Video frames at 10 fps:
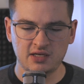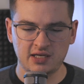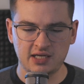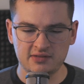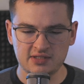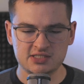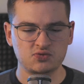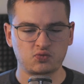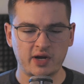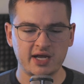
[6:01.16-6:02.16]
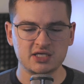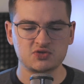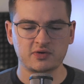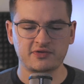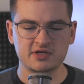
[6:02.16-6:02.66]
in this range
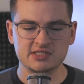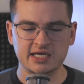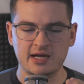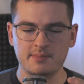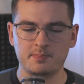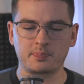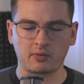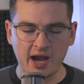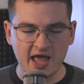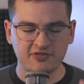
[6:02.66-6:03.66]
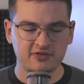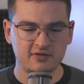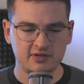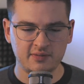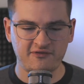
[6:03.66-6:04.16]
where there's like a breath.
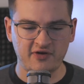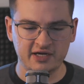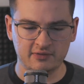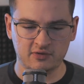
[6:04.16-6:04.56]
Let me find it real